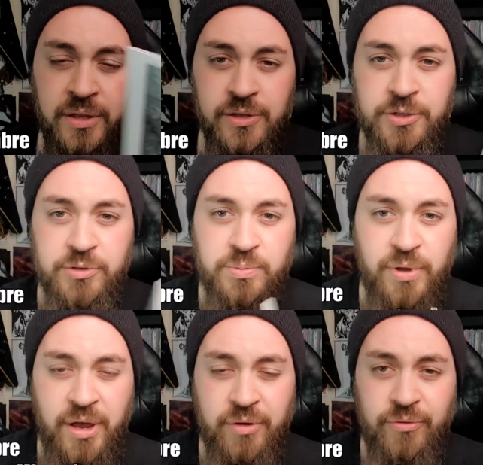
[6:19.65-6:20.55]
This was
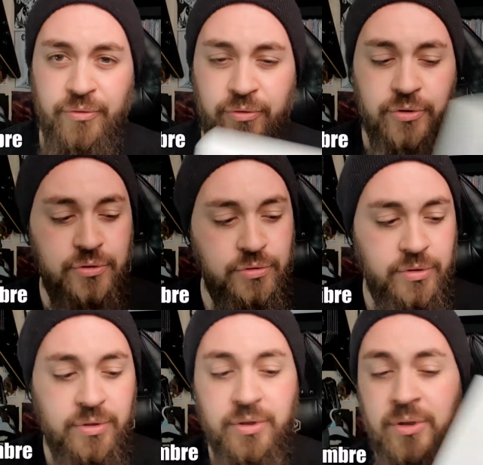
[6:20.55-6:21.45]
put out through
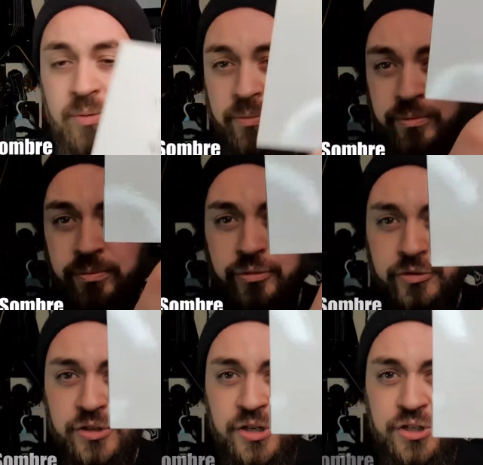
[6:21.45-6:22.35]

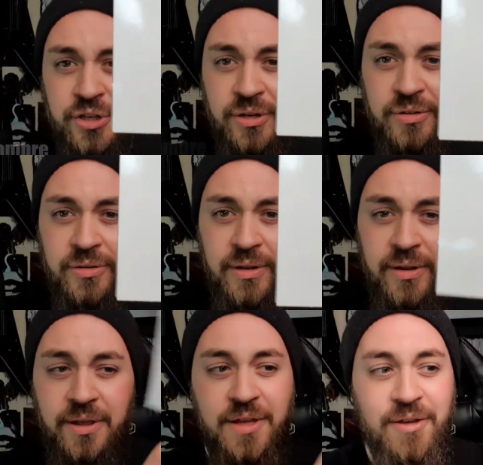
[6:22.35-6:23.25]
Brucia
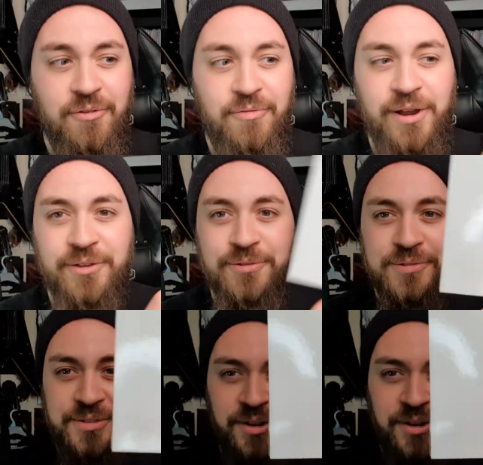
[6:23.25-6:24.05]
Records.